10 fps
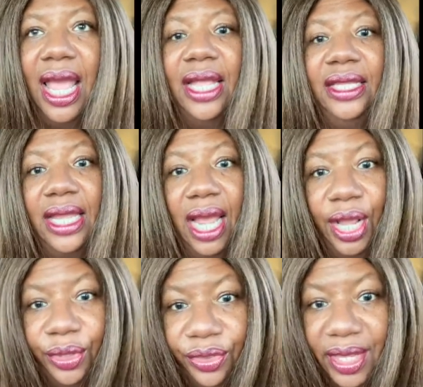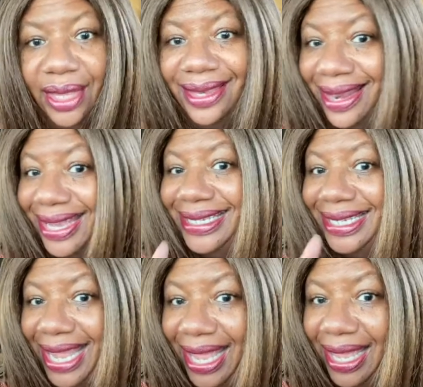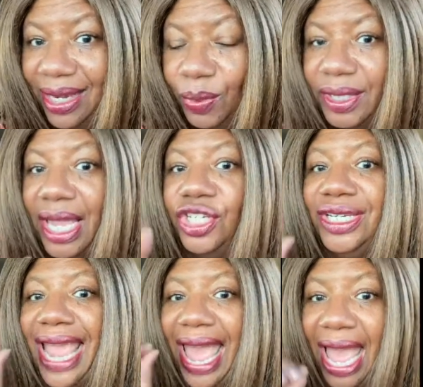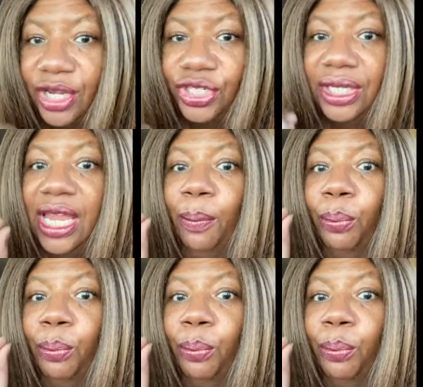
The other thing the nun did was that she actually